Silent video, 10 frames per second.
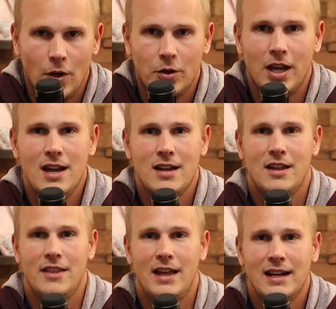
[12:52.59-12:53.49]
Okay,
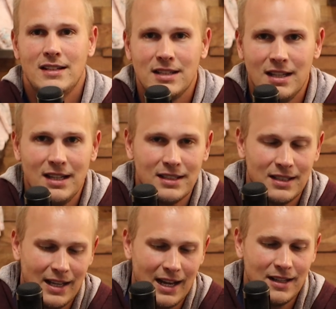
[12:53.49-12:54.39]
that is
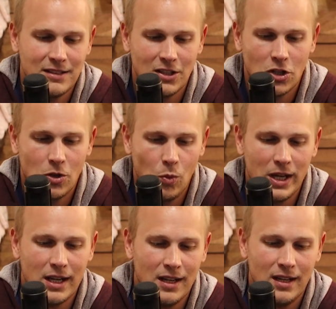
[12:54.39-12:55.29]
it. That is a
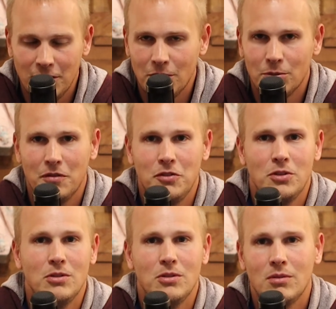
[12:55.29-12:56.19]
quick little
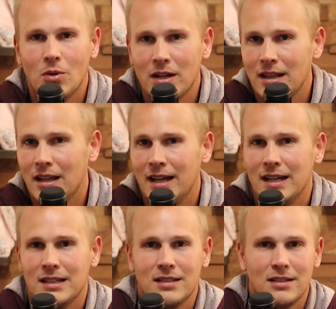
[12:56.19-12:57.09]
review, what I
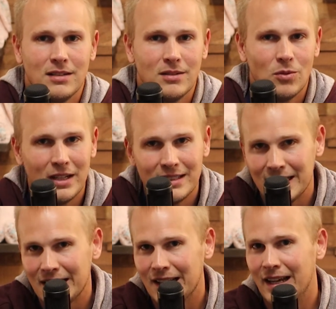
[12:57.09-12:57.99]
liked, what I
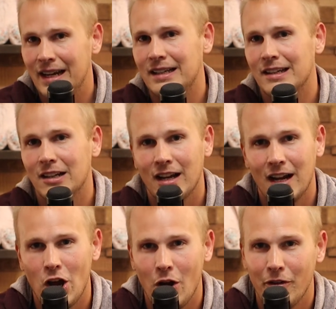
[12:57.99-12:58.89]
didn't like, and a
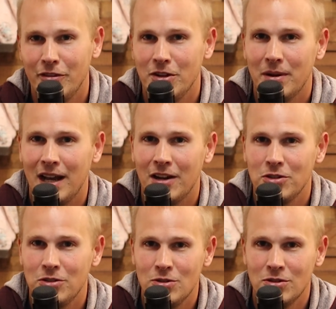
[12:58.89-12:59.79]
kind of overview on how
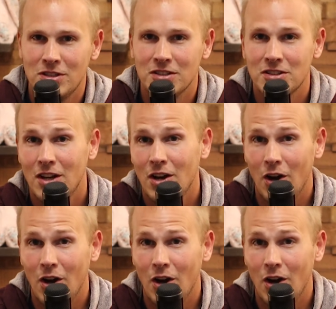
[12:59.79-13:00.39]
you use this.